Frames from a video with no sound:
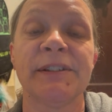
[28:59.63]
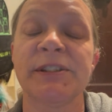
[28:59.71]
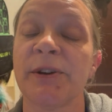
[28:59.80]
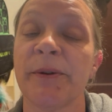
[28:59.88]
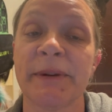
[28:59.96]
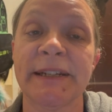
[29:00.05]

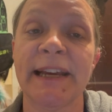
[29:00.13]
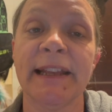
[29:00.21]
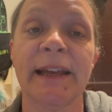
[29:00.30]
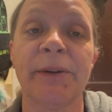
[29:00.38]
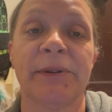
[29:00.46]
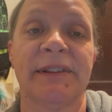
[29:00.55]
so I'm a day
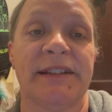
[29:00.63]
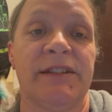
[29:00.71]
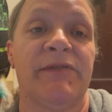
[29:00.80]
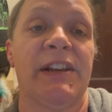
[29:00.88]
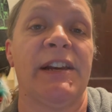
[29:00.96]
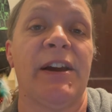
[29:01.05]
late with this
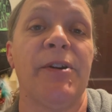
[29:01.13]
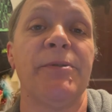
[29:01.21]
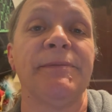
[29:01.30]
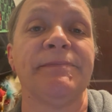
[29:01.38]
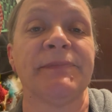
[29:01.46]
video.